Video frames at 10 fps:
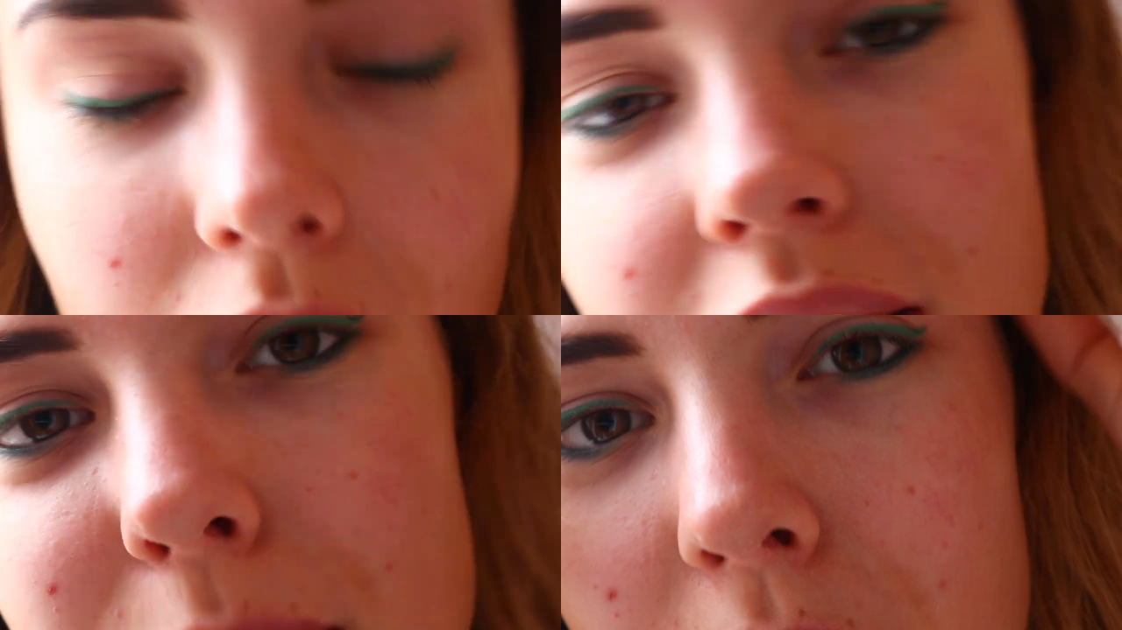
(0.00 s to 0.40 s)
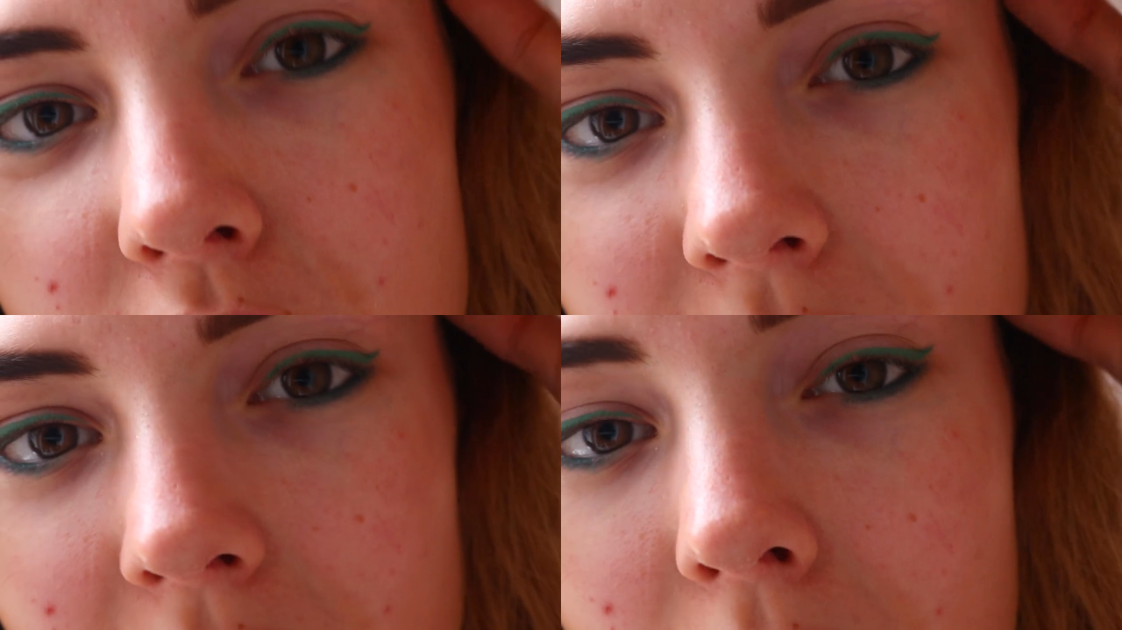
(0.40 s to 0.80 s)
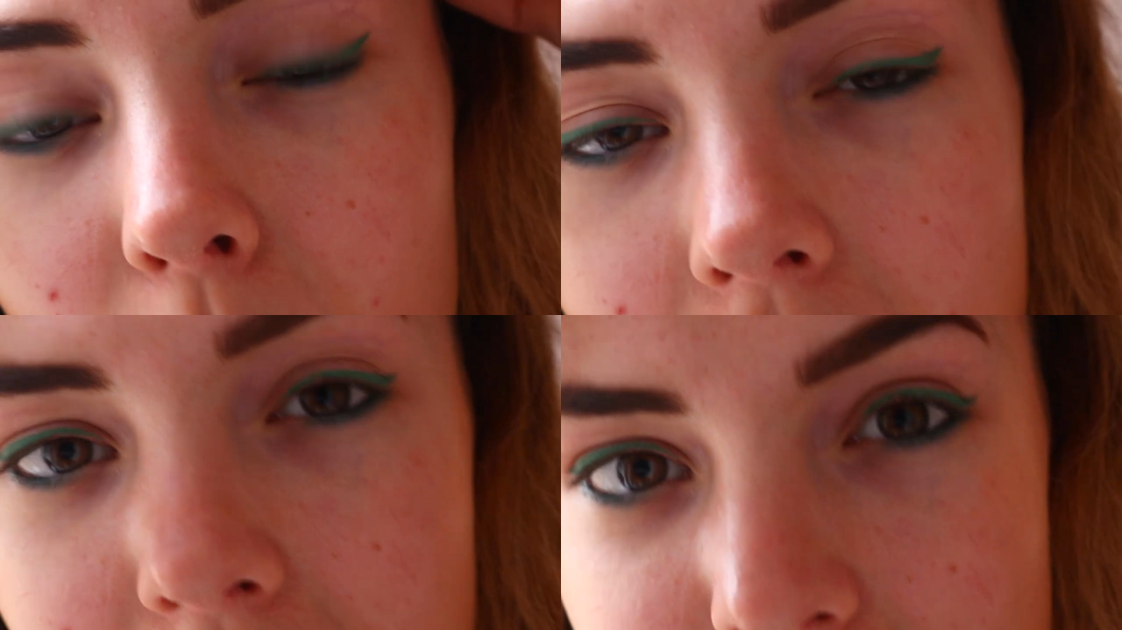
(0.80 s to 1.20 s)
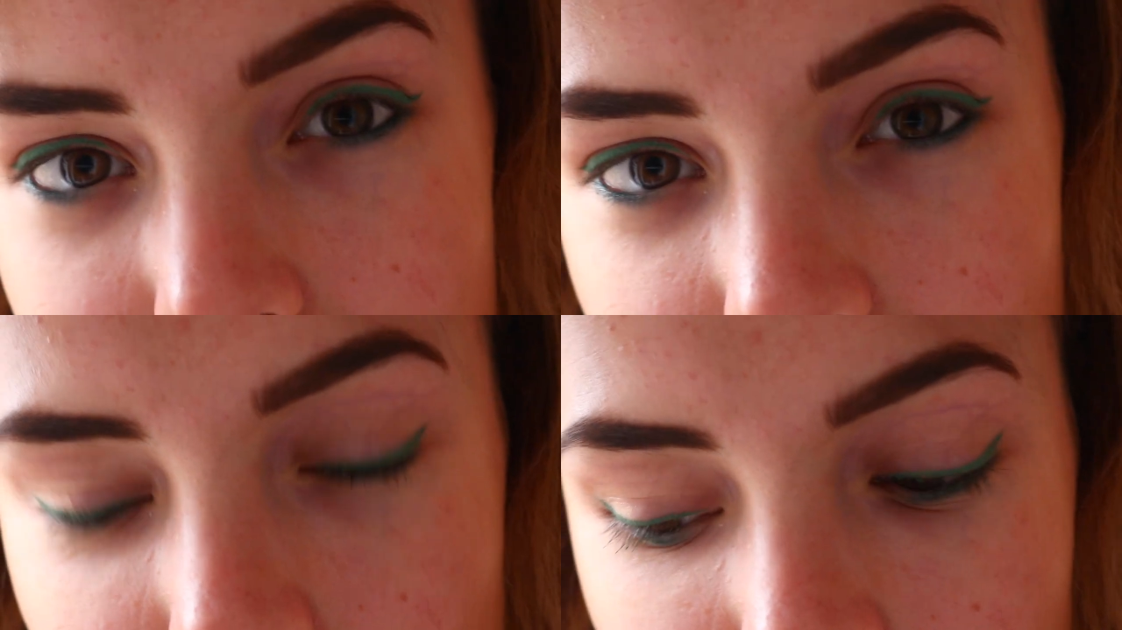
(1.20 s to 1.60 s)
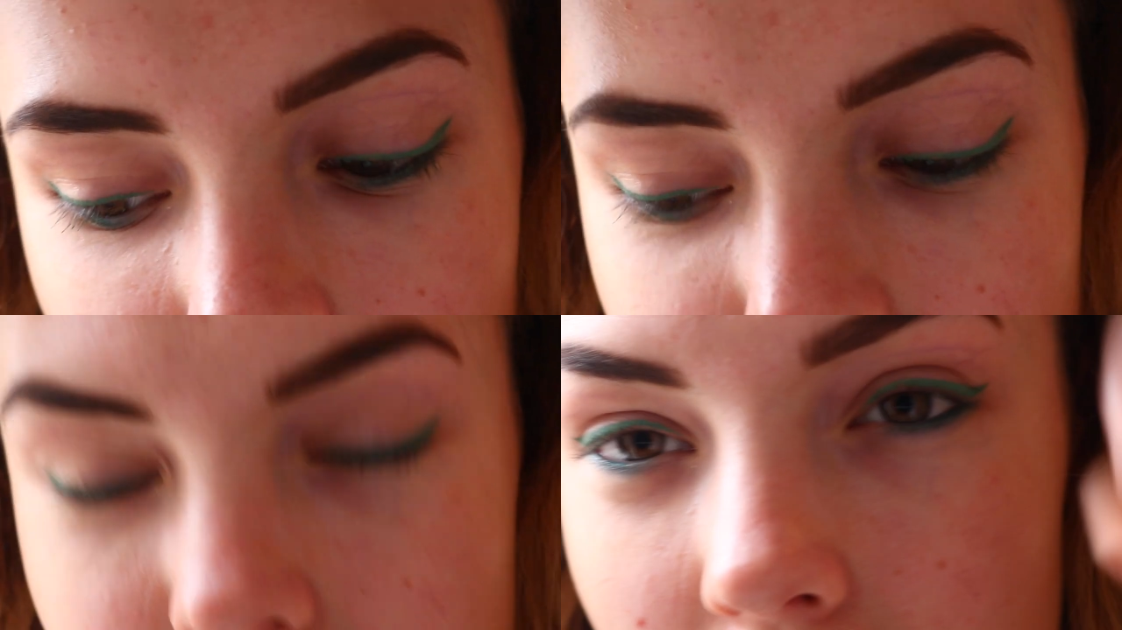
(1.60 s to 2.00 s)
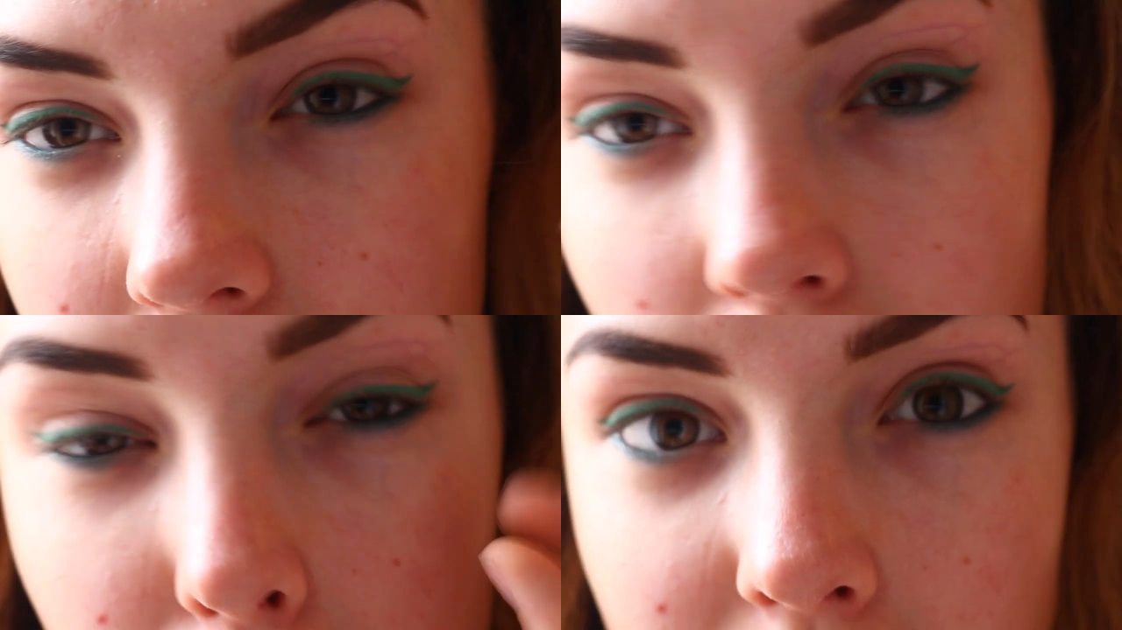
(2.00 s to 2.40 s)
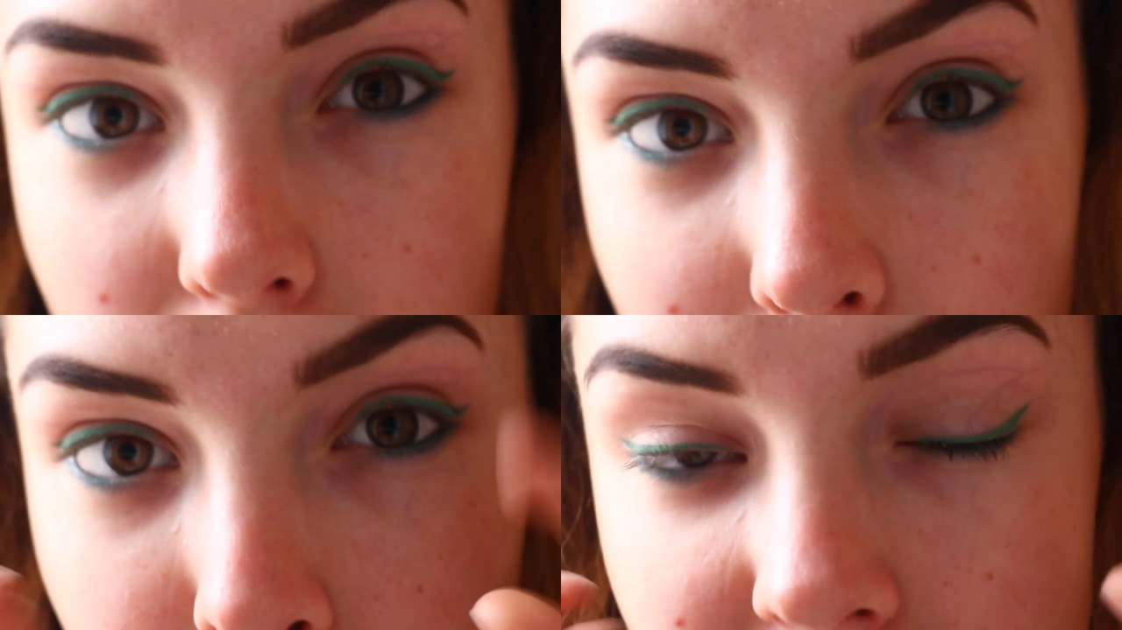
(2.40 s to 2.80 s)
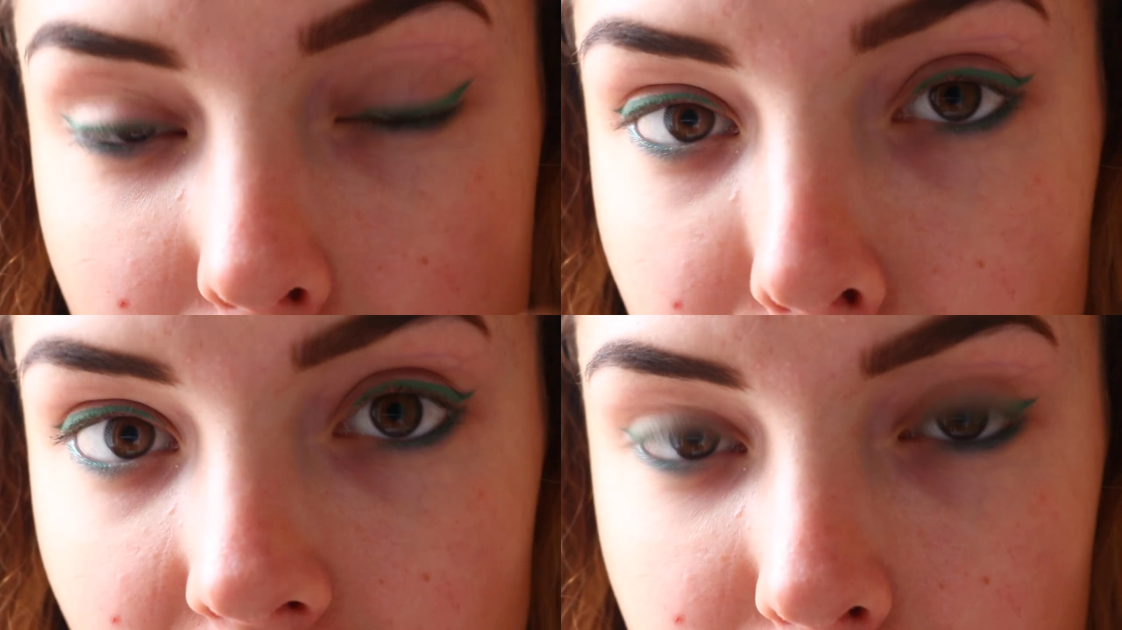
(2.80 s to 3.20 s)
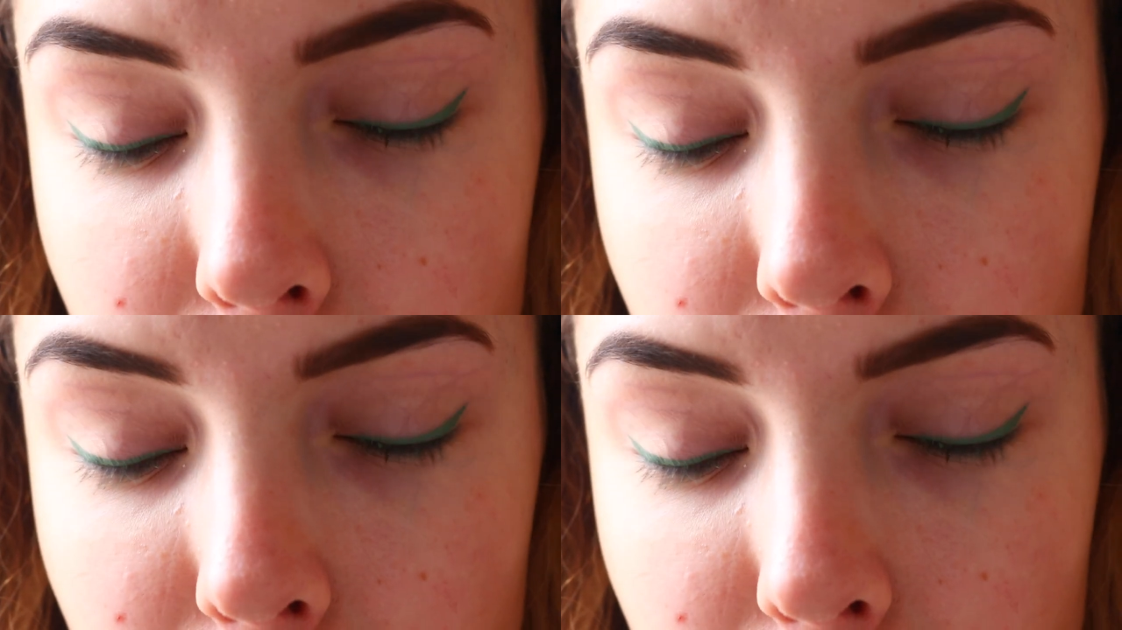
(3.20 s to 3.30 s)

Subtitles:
Nobody's mouth can be seen.